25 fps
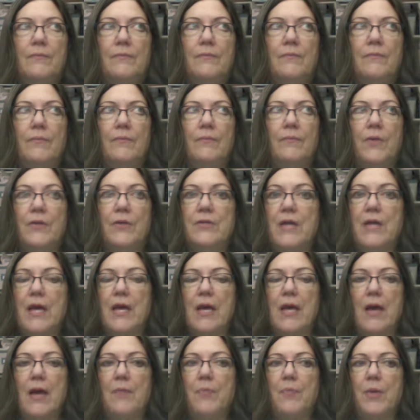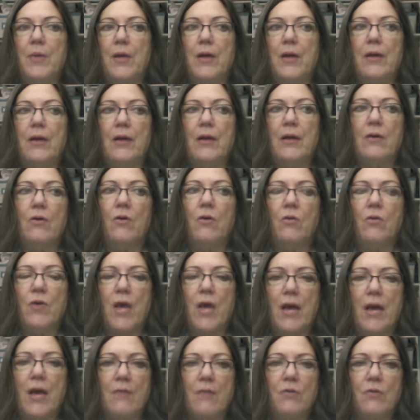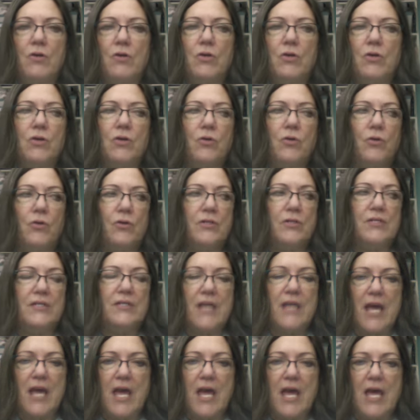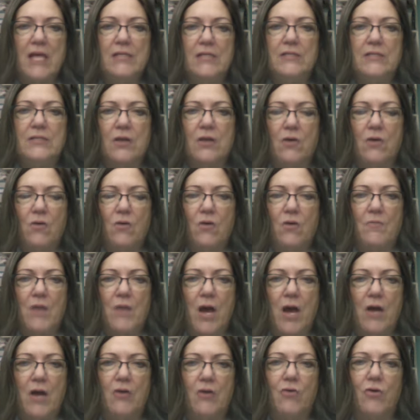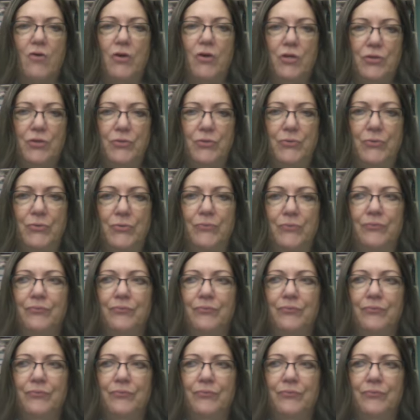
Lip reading: the day I pick, I go, okay, I'm going to cook today, so I'm not going to,